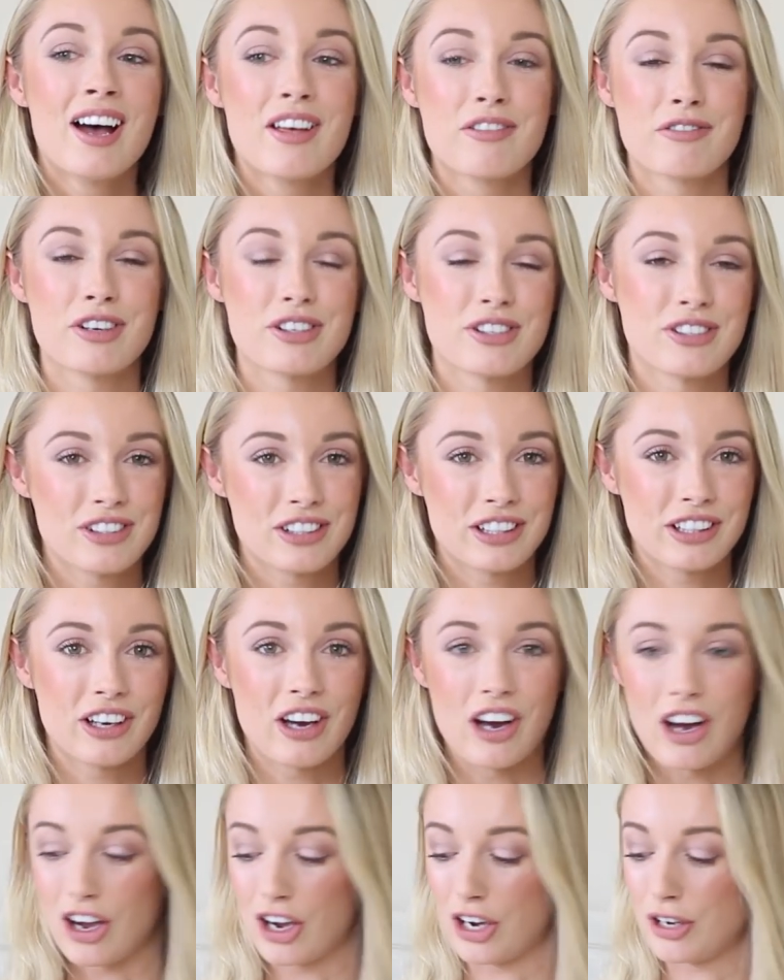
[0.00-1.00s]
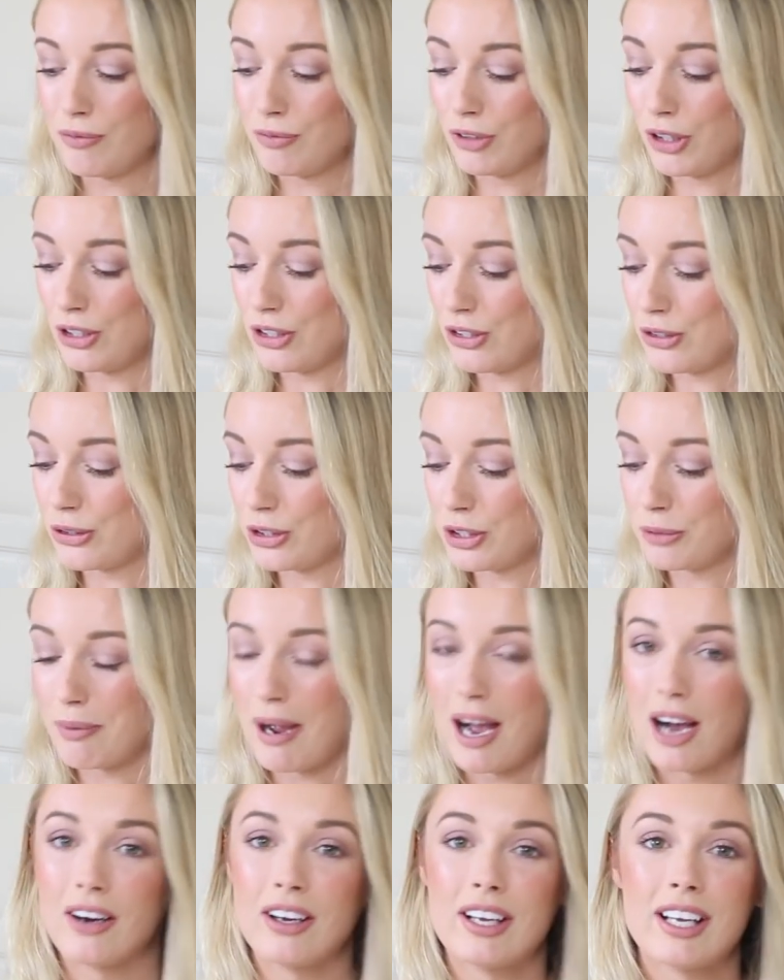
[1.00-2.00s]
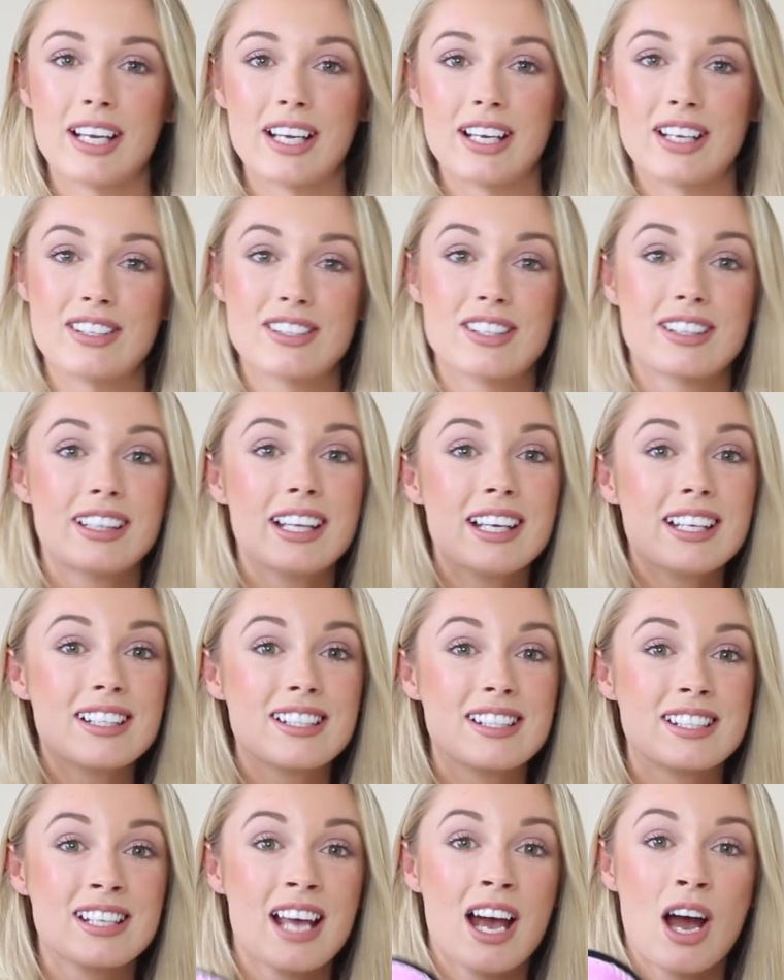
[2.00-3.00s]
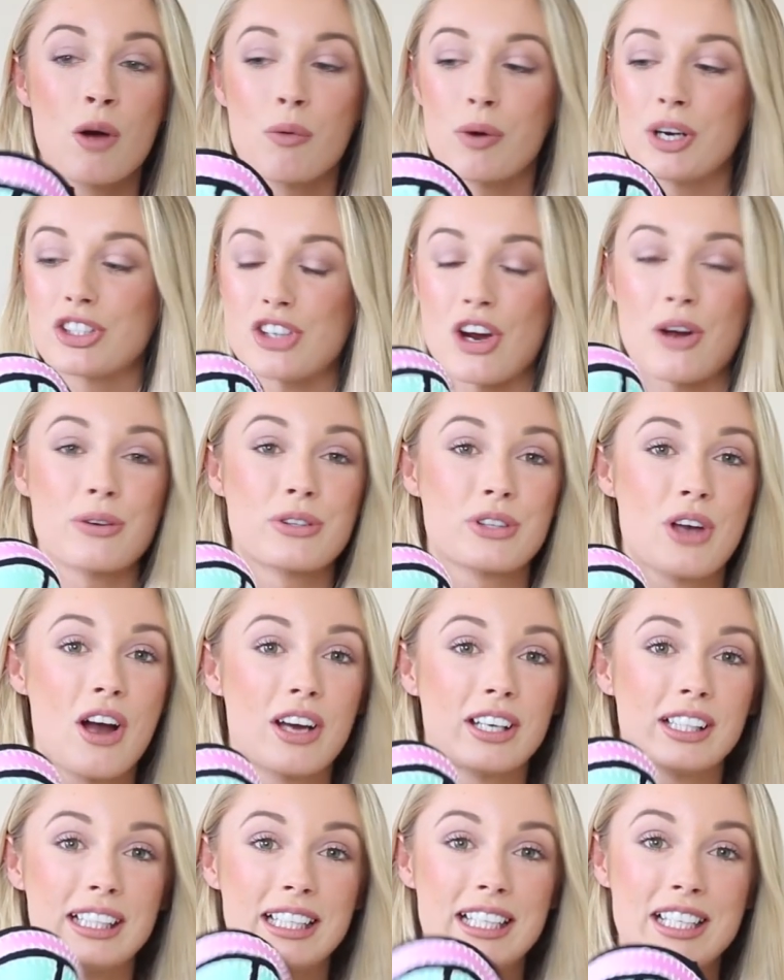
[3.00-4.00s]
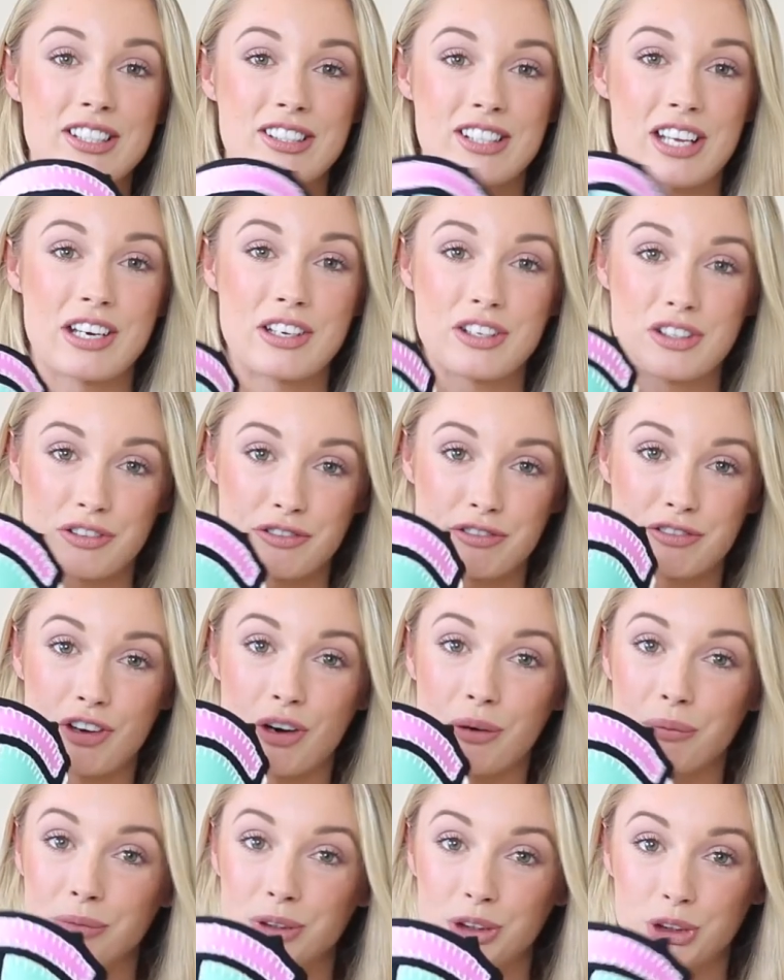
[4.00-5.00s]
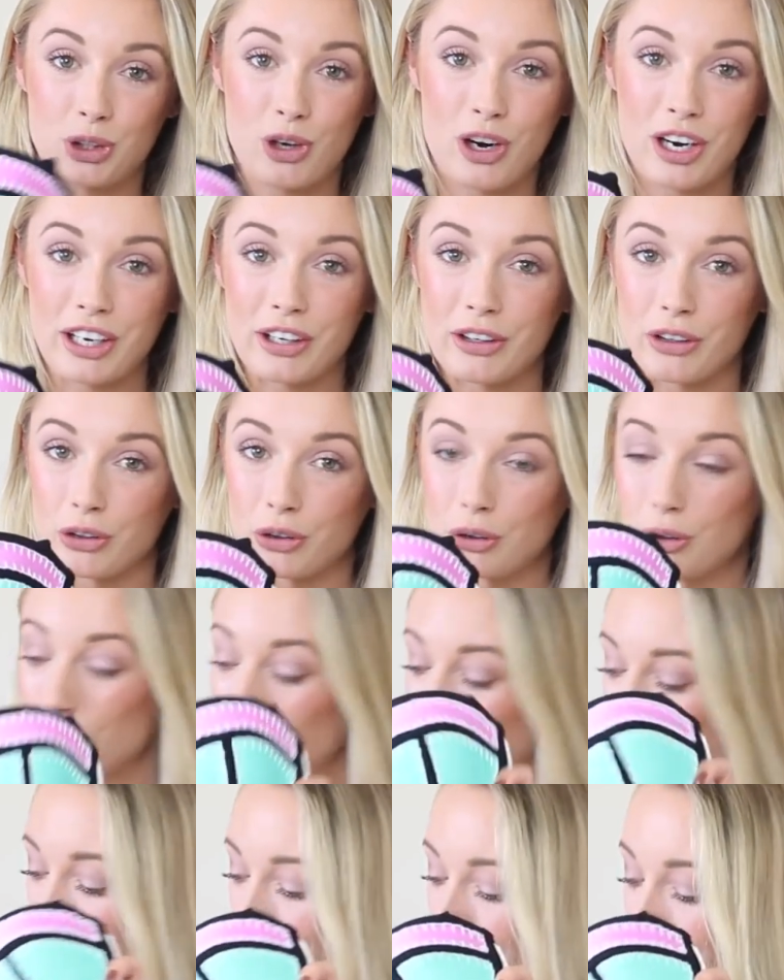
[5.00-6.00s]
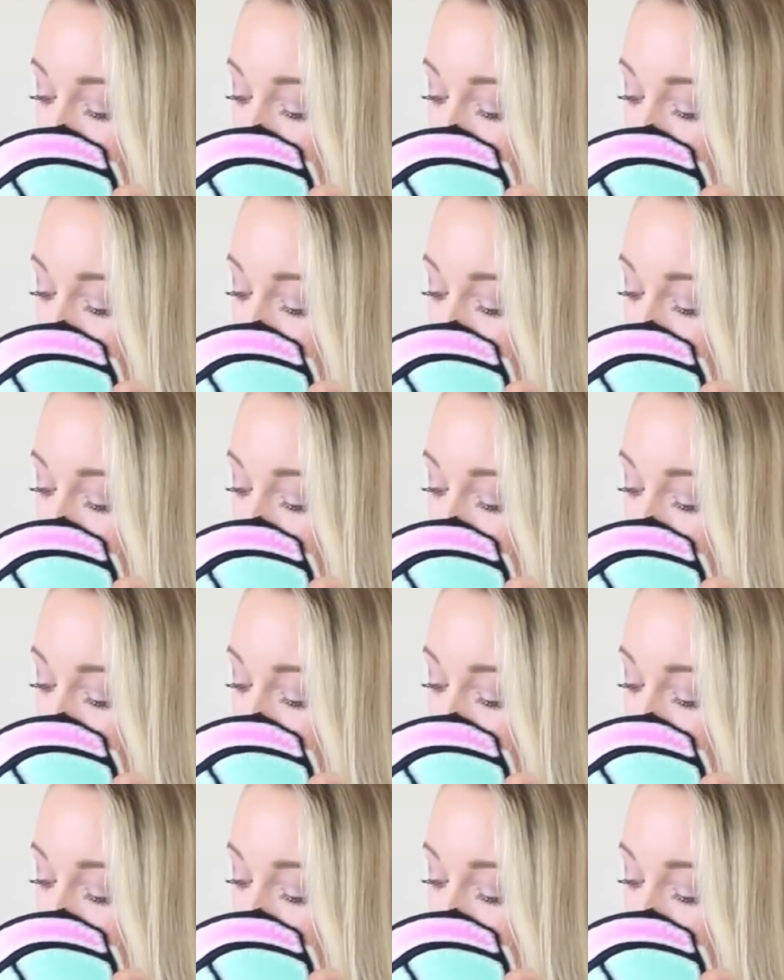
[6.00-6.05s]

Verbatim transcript: First thing I'm going to talk about is this which I was kindly sent from Triangl